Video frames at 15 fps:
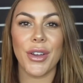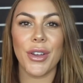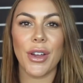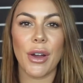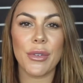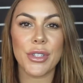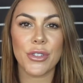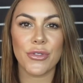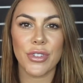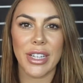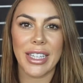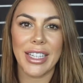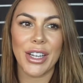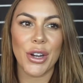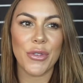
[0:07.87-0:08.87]
I was
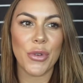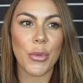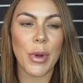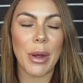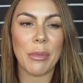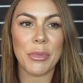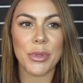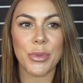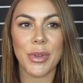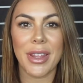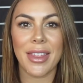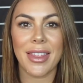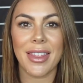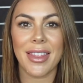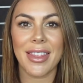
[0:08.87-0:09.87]
really overwhelmed
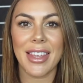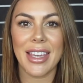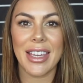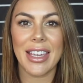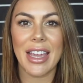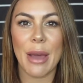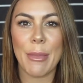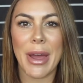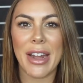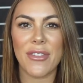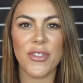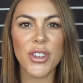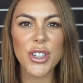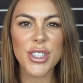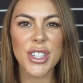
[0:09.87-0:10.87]
with the amount
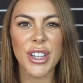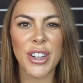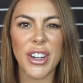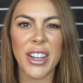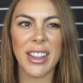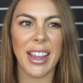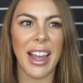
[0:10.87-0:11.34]
of views it got.